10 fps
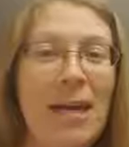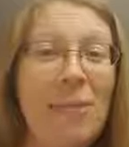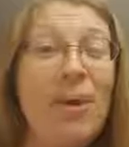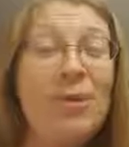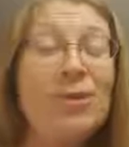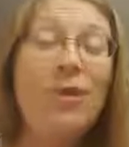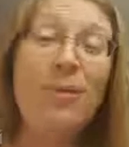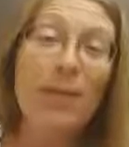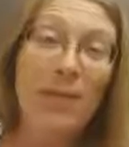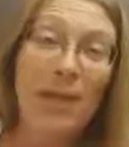But also
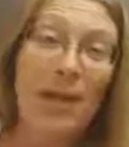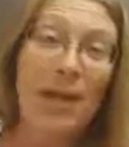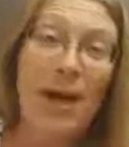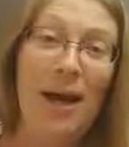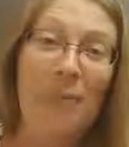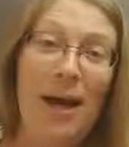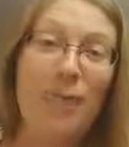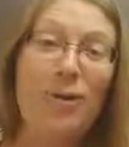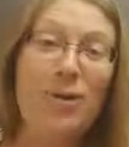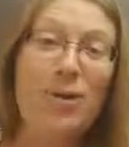community. I
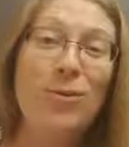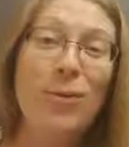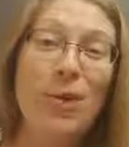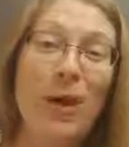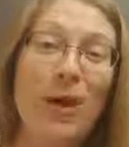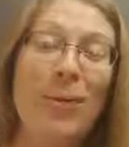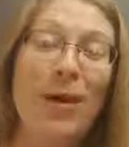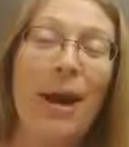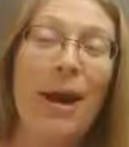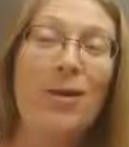have heard you all talk
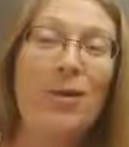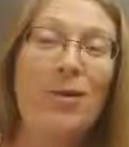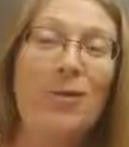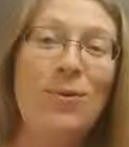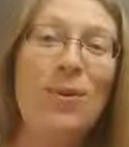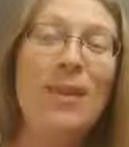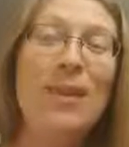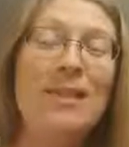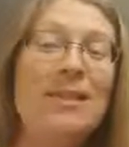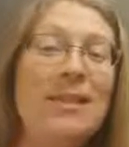about how you
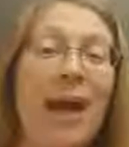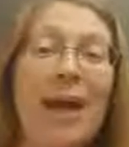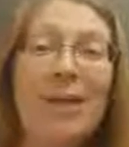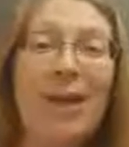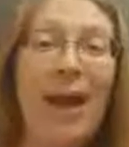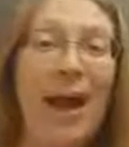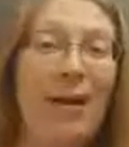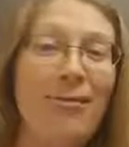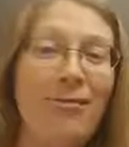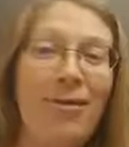desire to
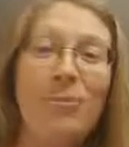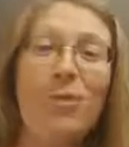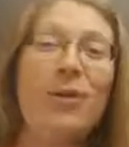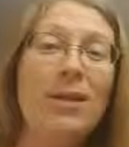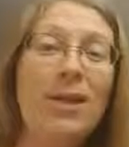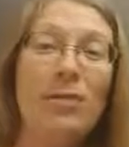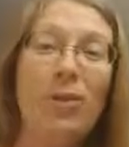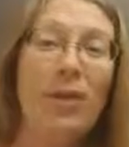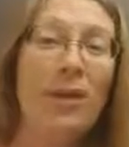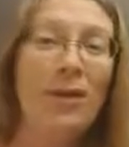have community
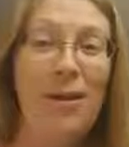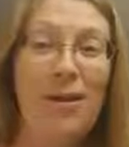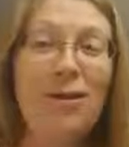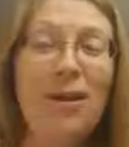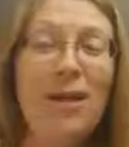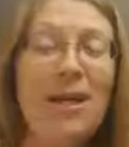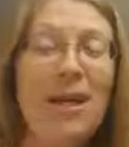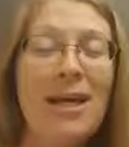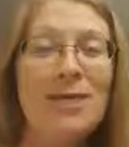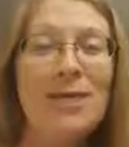with one another.
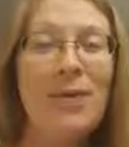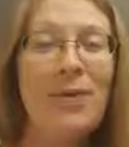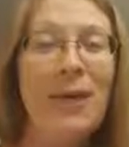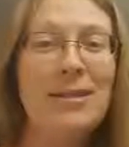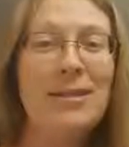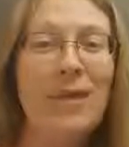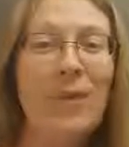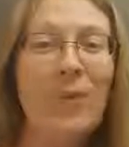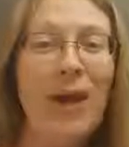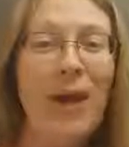And so that's
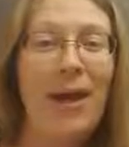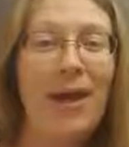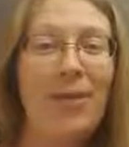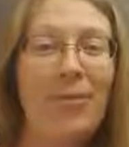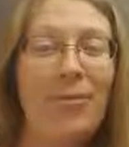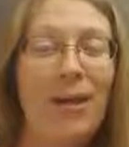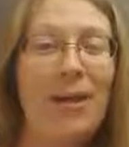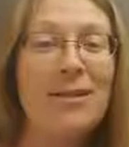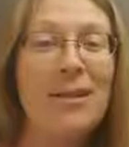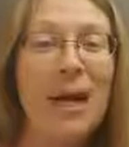another way for
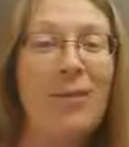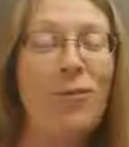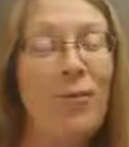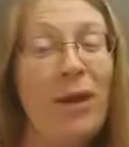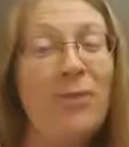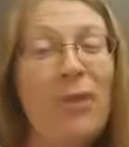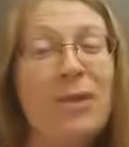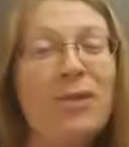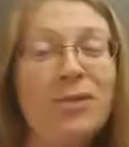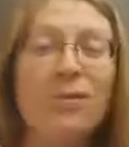us to have, when we have
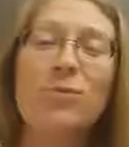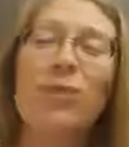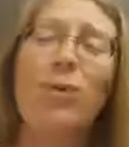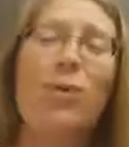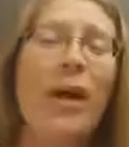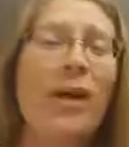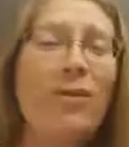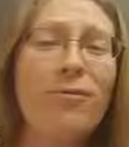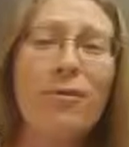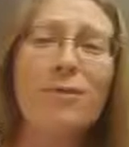one service, we're aware
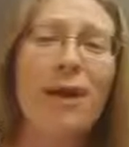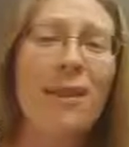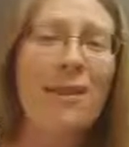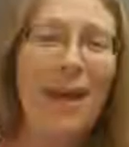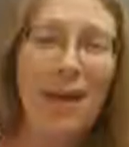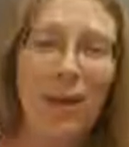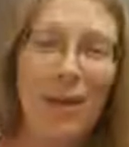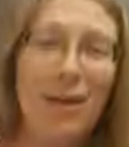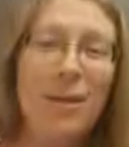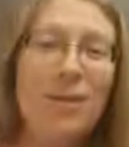of who's not
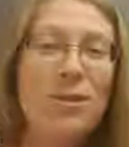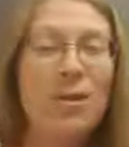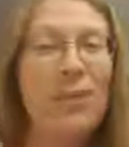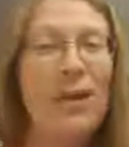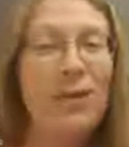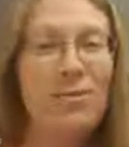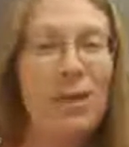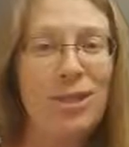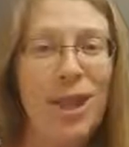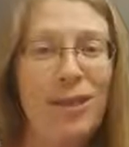there so that we can
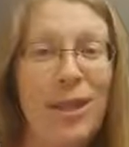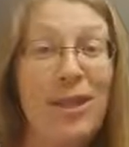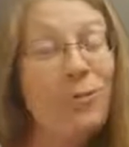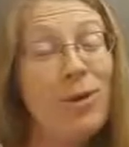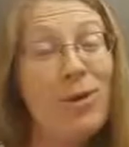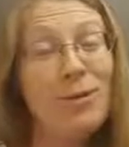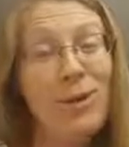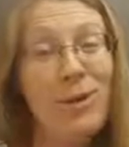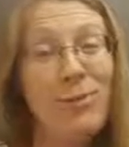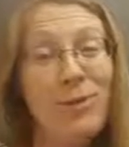reach out. And then we're also
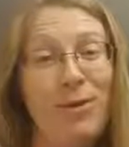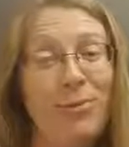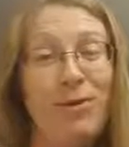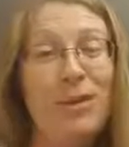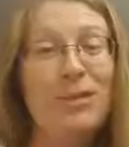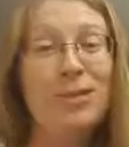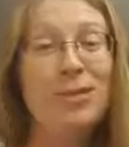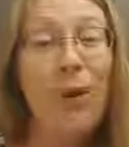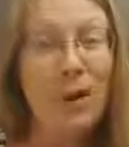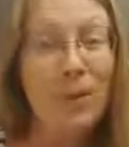going to be moving to
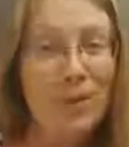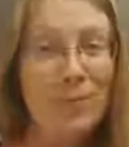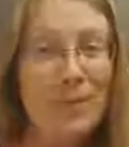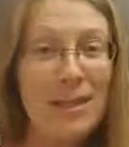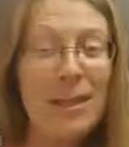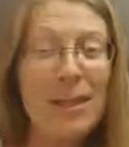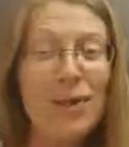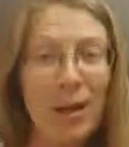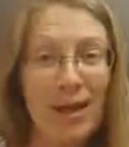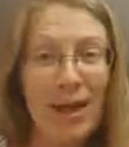small groups.
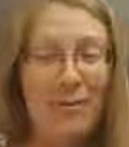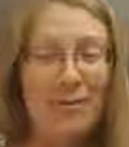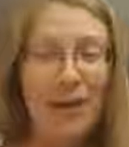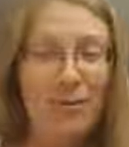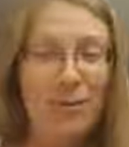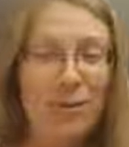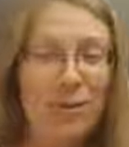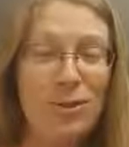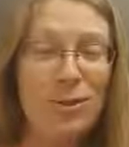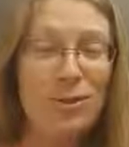We already have
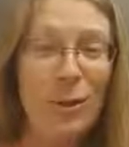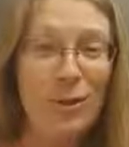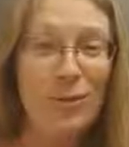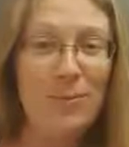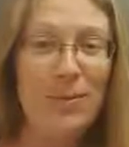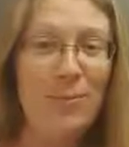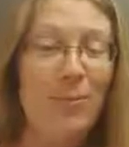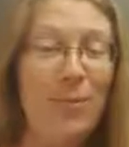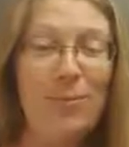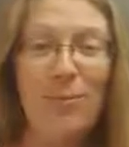two small groups that have
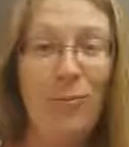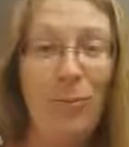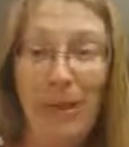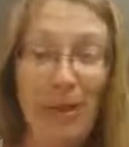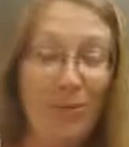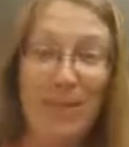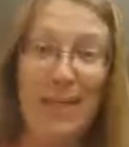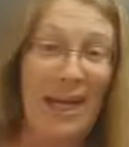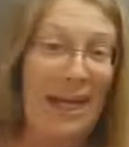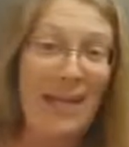been meeting for
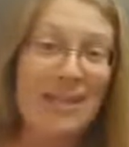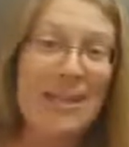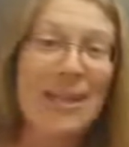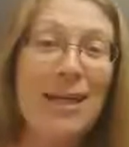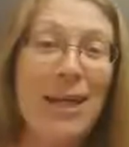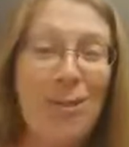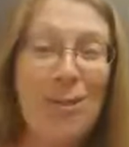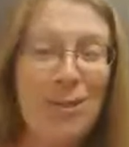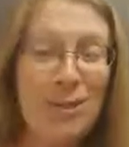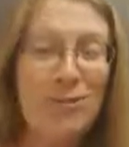decades.
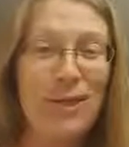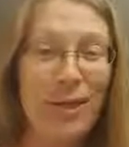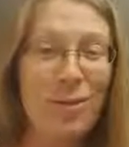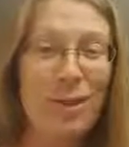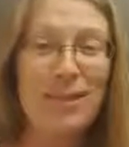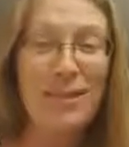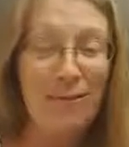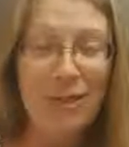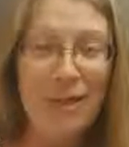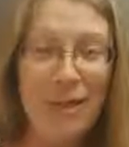One just celebrated
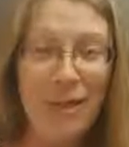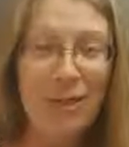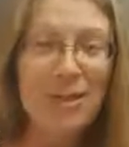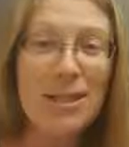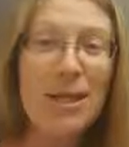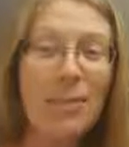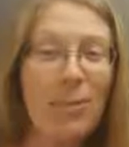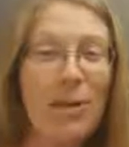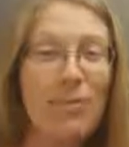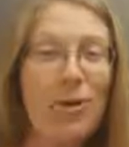70 years, but
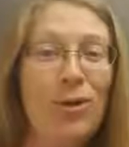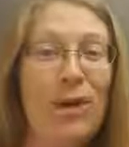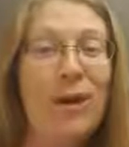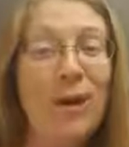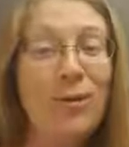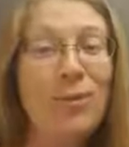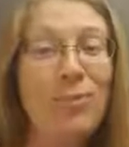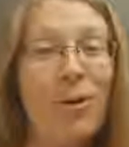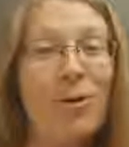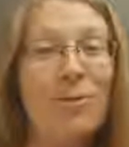we're going to be creating other
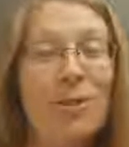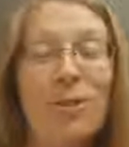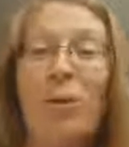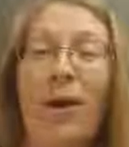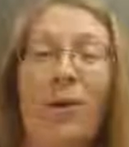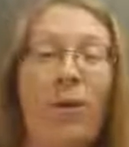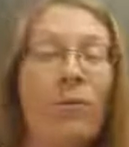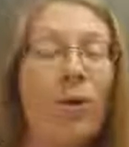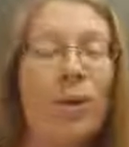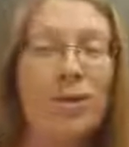small groups as well.
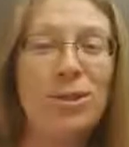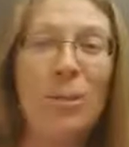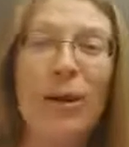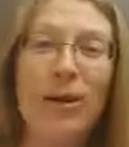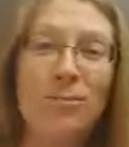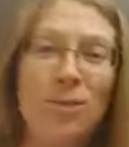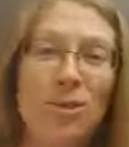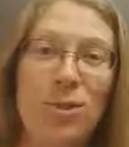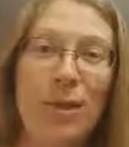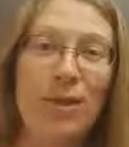Of course, you're welcome to
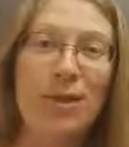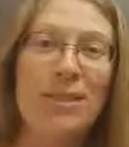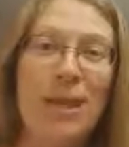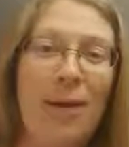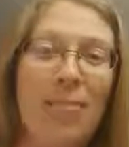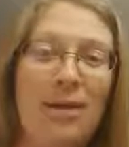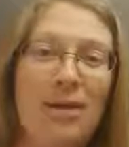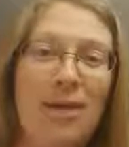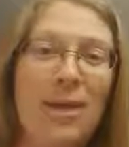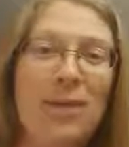join our
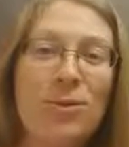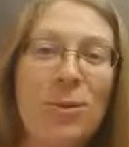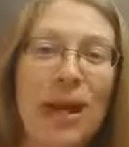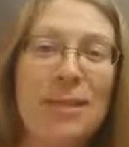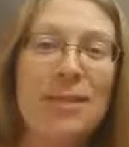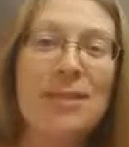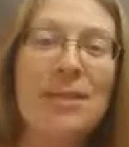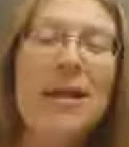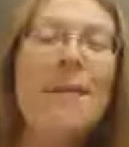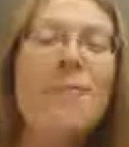established Sunday school
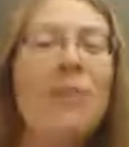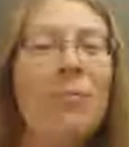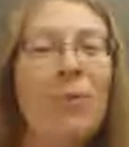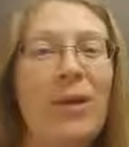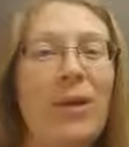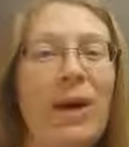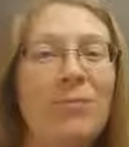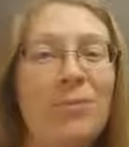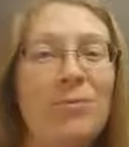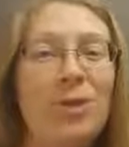classes, but we're going to
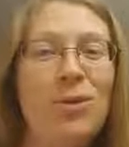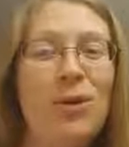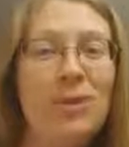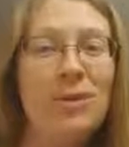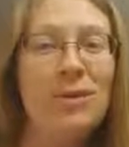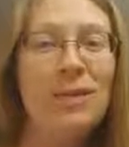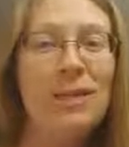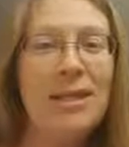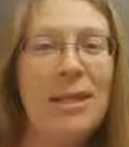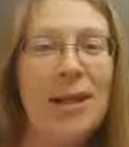have some new adult
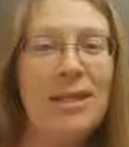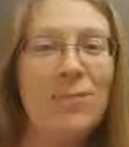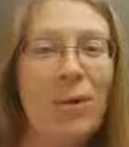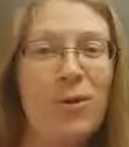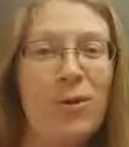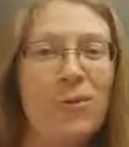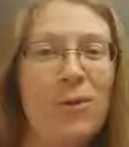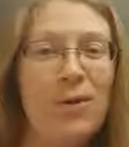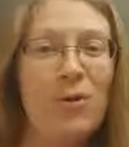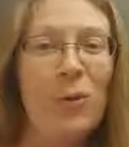small groups
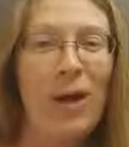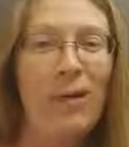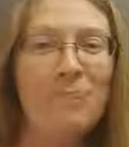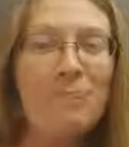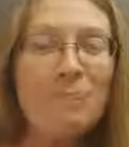as well.